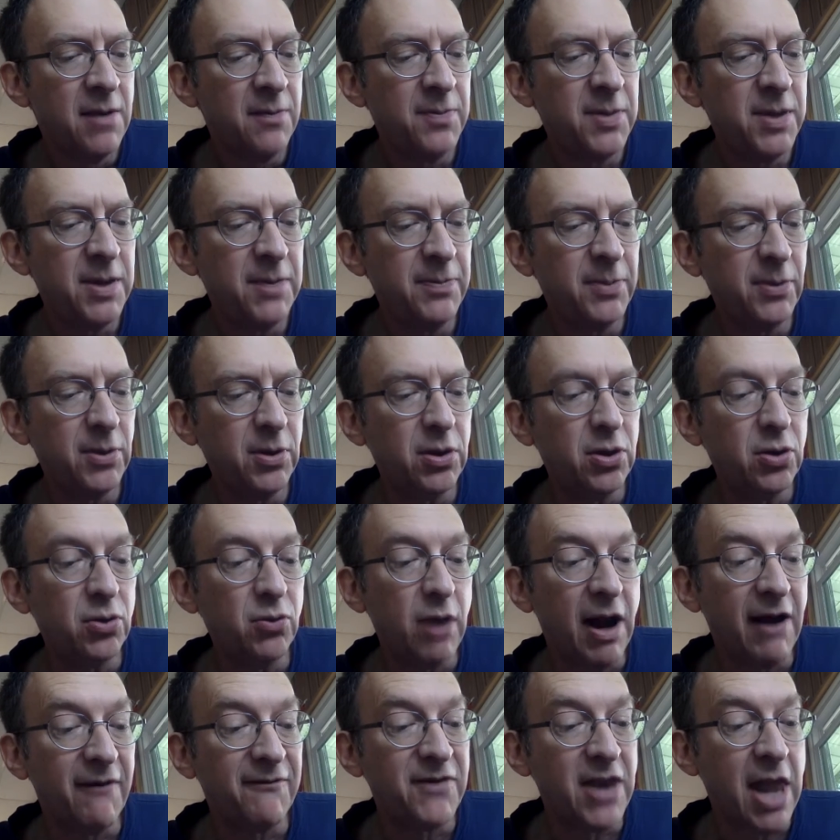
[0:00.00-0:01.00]
People
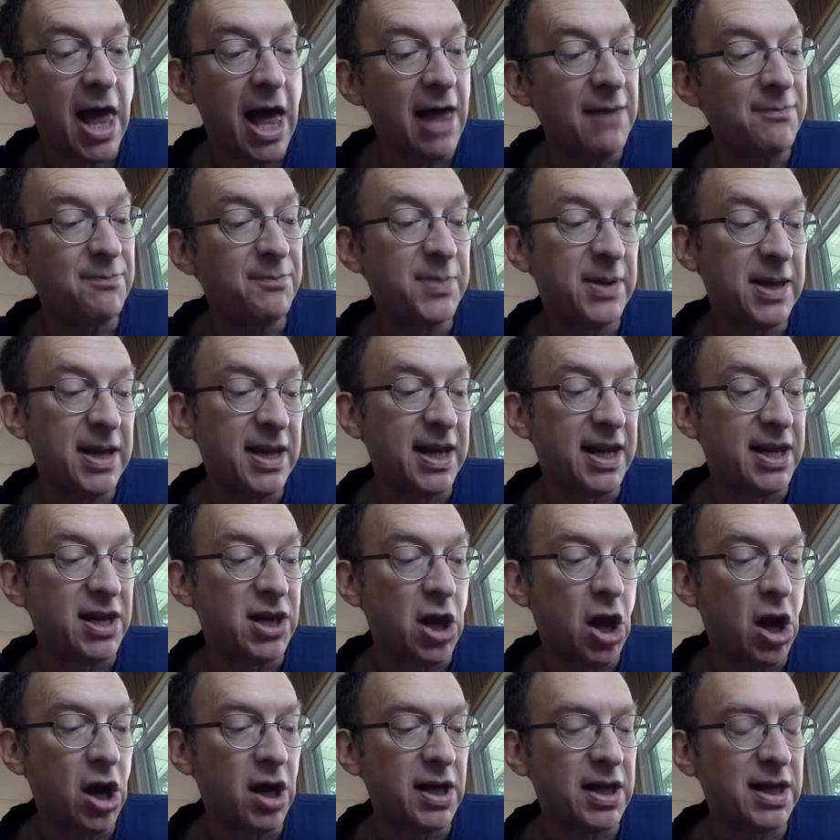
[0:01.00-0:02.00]
who have not been in
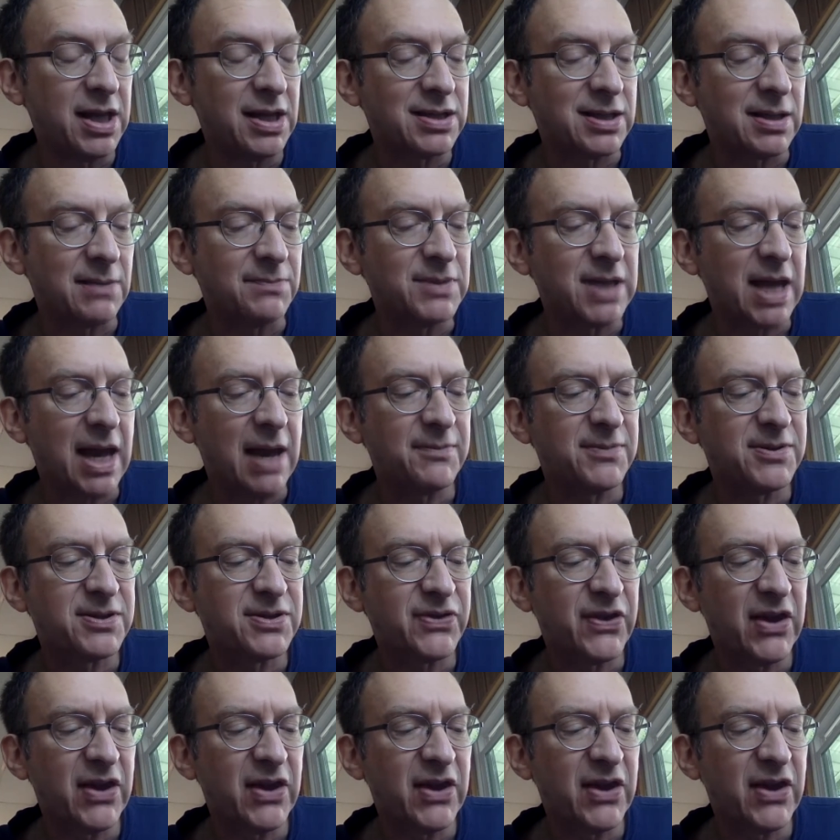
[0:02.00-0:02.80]
Narnia sometimes